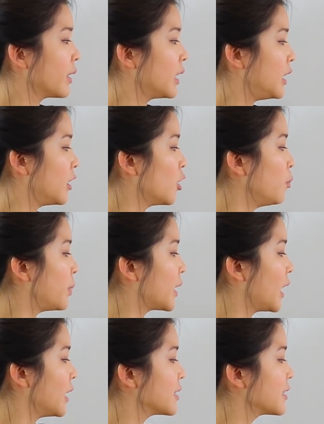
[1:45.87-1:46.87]
here
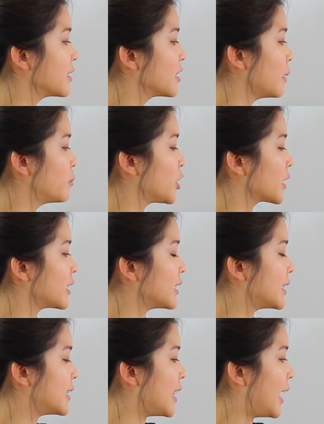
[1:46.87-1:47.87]
because the subject
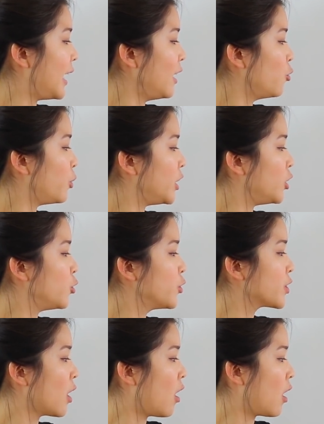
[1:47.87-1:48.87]
is they, we
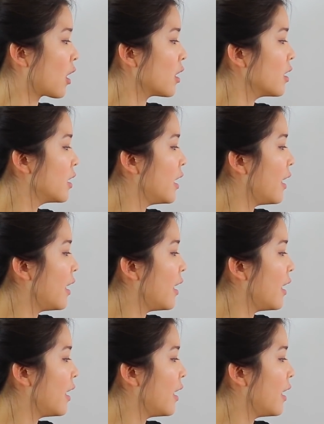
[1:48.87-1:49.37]
use are,